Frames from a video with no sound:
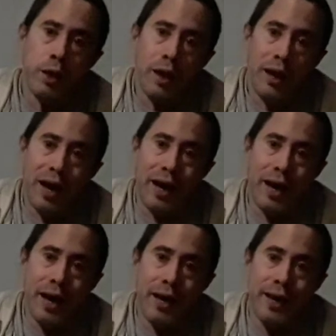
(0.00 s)

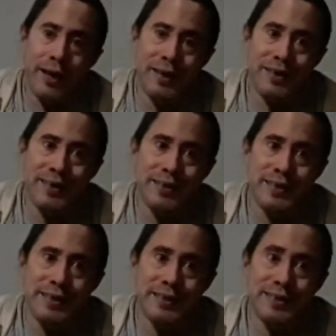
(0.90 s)

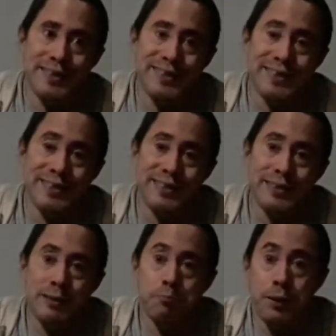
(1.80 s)
I
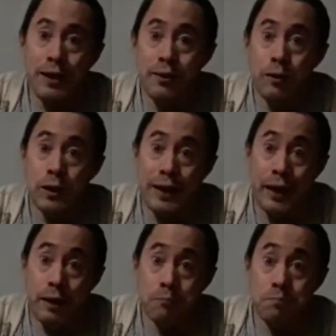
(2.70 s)
played their
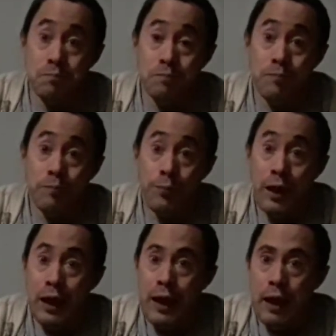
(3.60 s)
game,
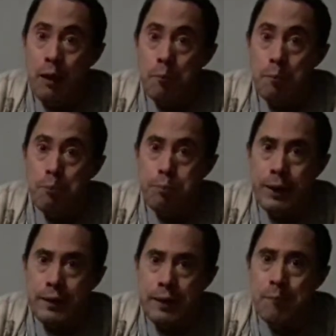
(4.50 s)

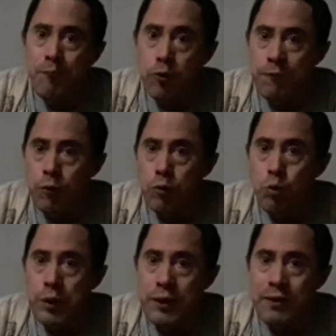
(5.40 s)
played them for a fool
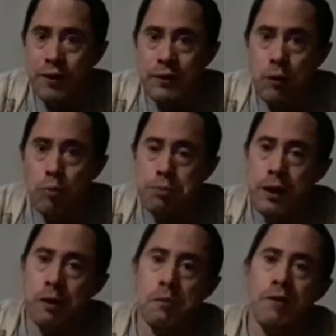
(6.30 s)
when they thought they were
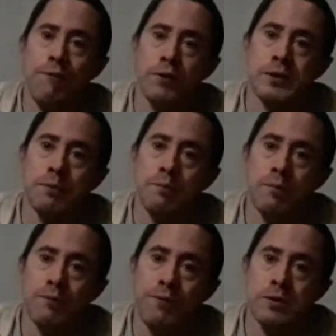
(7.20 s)
playing me for some
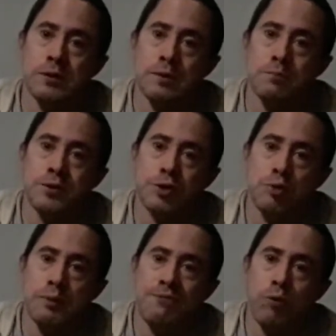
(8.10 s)

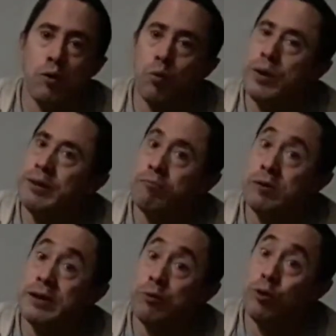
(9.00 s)
stupid fool when they
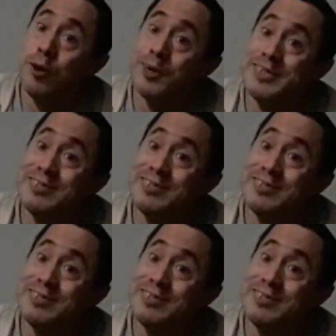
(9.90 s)
really weren't.